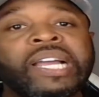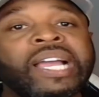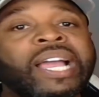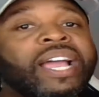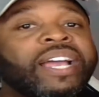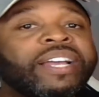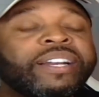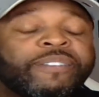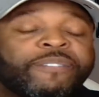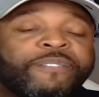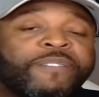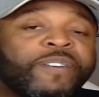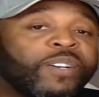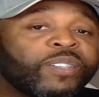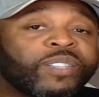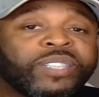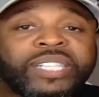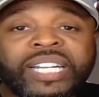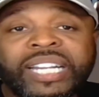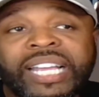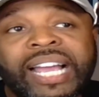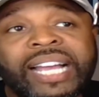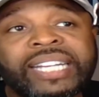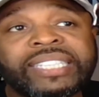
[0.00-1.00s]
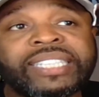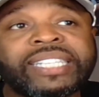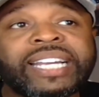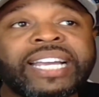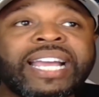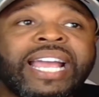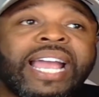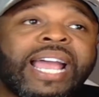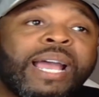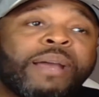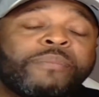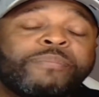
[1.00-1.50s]
and the first class they
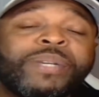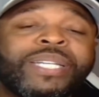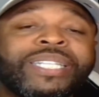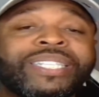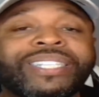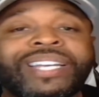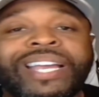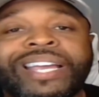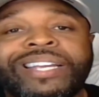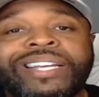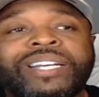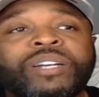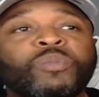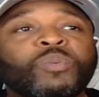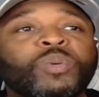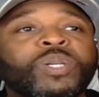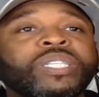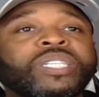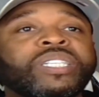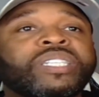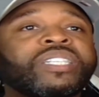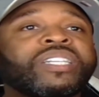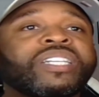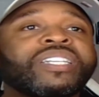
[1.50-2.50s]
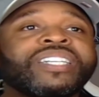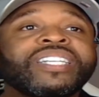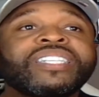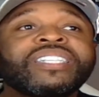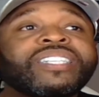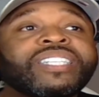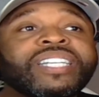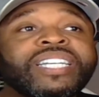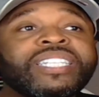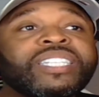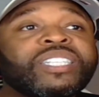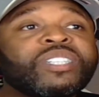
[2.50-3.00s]
had me take was the
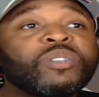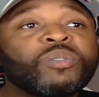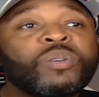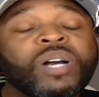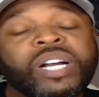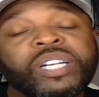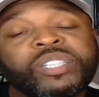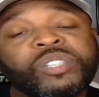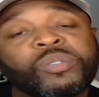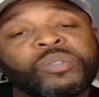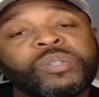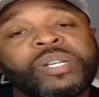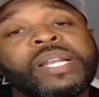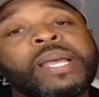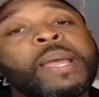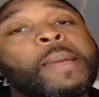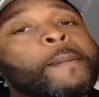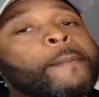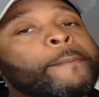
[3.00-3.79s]
C200,